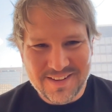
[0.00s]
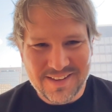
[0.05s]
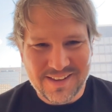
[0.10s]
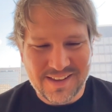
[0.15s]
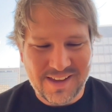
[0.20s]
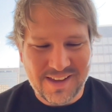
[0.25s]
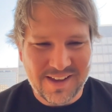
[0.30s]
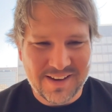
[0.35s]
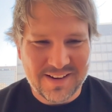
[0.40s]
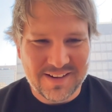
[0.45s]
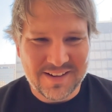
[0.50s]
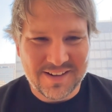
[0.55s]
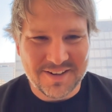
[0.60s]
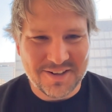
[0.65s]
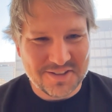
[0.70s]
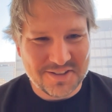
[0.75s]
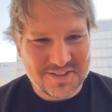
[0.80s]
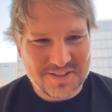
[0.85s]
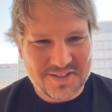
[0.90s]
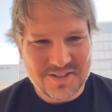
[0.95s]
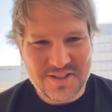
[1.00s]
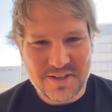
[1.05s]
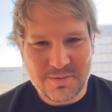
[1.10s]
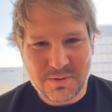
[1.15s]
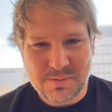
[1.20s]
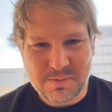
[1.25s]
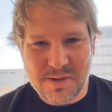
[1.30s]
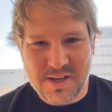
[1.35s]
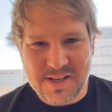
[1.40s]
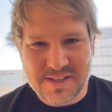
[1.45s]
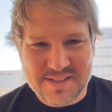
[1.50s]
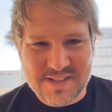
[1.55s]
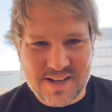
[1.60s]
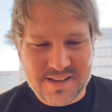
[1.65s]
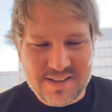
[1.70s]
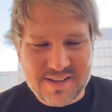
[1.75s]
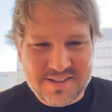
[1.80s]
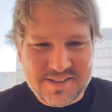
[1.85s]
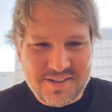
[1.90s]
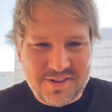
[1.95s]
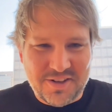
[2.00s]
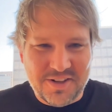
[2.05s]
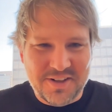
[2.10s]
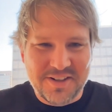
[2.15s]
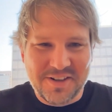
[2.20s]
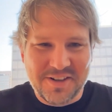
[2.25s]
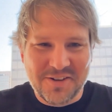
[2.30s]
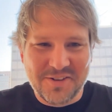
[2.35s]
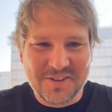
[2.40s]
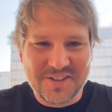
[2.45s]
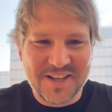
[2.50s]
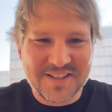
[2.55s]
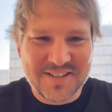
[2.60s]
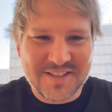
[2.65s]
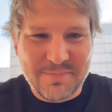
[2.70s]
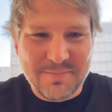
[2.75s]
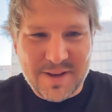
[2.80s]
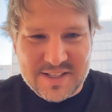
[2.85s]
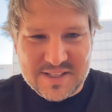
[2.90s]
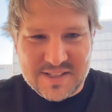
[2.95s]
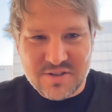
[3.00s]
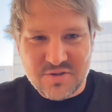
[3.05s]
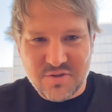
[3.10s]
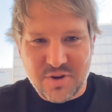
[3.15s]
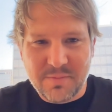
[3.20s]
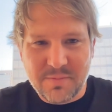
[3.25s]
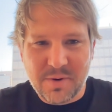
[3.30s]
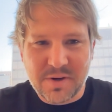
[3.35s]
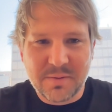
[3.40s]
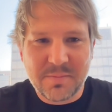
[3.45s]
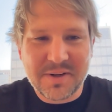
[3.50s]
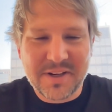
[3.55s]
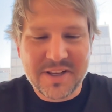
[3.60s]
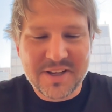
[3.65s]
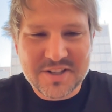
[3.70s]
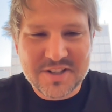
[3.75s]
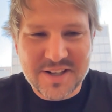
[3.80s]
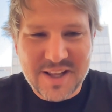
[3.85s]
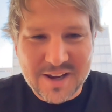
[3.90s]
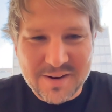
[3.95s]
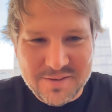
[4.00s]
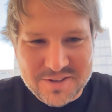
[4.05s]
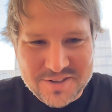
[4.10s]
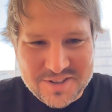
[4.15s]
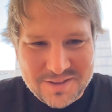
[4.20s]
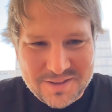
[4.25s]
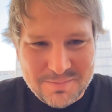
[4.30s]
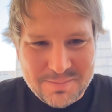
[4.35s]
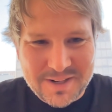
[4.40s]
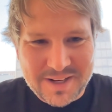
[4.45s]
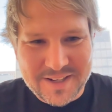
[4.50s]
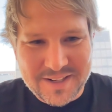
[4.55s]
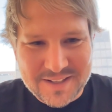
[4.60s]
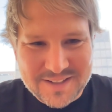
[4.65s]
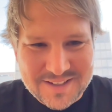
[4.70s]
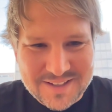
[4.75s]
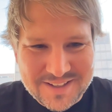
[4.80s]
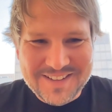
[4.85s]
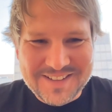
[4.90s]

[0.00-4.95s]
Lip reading: And C++ is not necessarily known as the best string manipulation language on the planet,